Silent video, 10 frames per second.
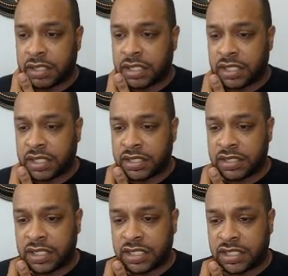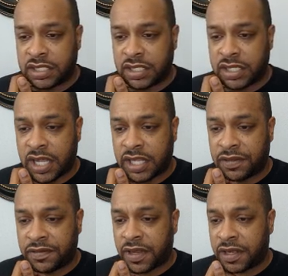Get the extension,
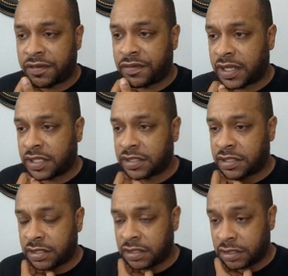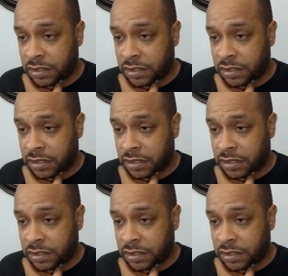add to Firefox.